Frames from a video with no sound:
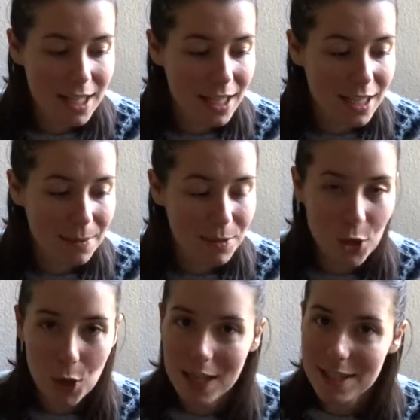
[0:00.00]

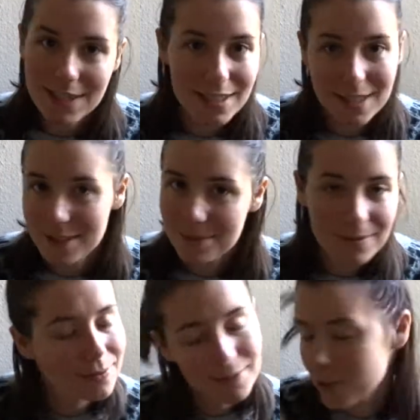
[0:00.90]
So let's see.
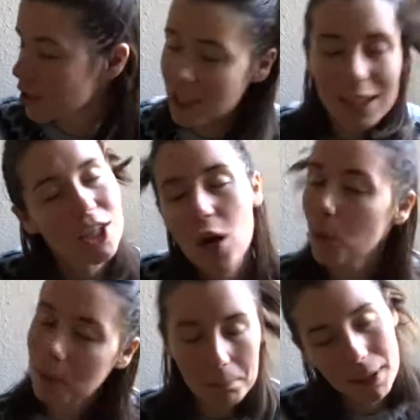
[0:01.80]
You're gonna
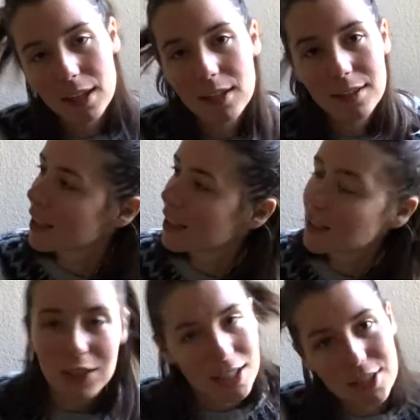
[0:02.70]
go with me.
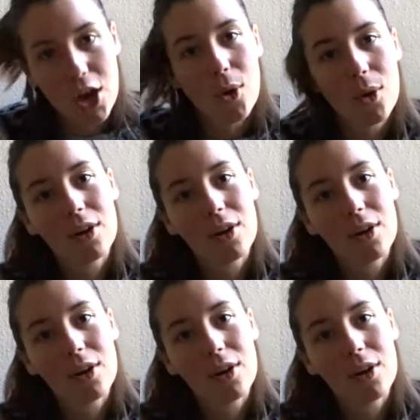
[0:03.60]
So let's go.